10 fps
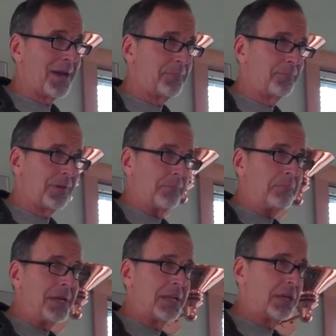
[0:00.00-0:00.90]
might be
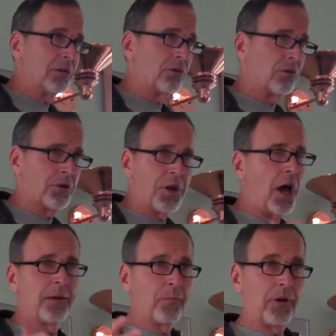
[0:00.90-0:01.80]
menial or
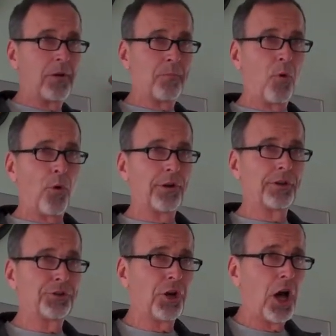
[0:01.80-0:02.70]
not an
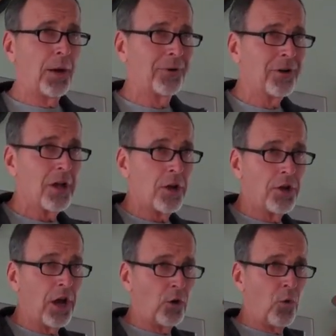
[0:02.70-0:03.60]
important job or
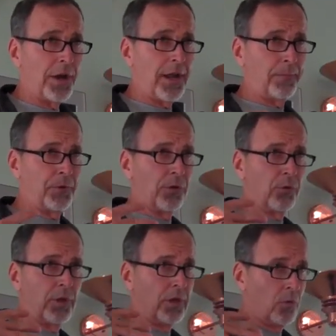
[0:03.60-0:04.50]
not quite up to
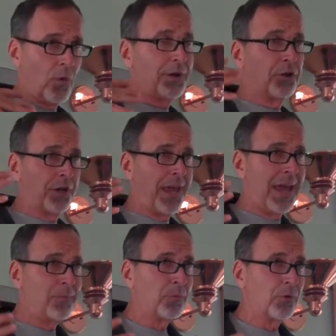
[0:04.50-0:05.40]
what you're
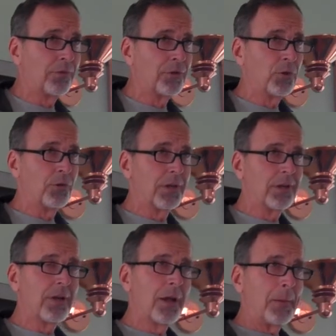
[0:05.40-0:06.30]
capable of doing,
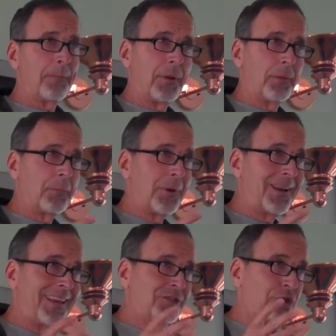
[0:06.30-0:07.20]
but
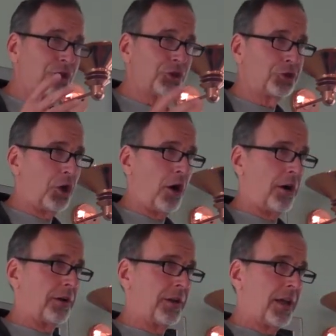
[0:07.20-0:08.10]
it's a
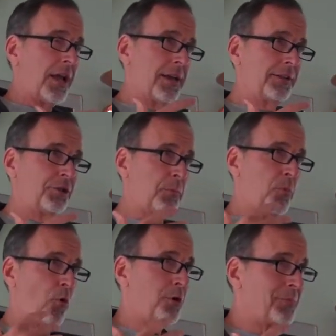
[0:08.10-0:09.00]
start. And it's
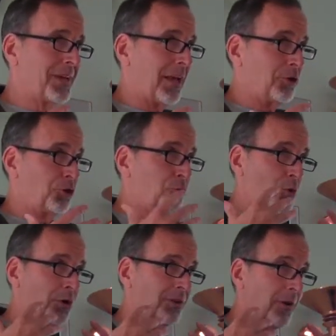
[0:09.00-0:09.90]
important because you
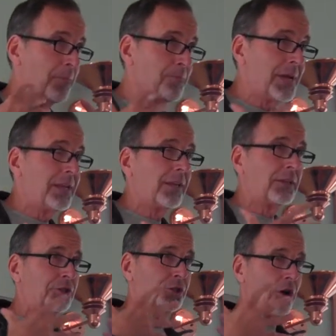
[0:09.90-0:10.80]
will
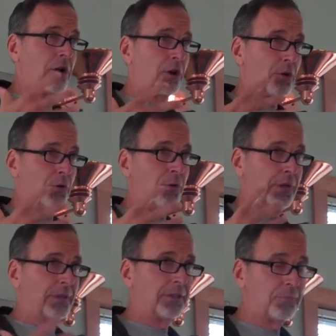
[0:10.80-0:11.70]
immediately start
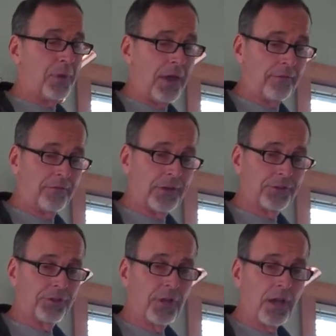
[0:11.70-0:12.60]
accruing these
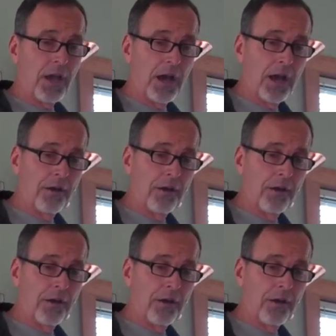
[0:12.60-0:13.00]
benefits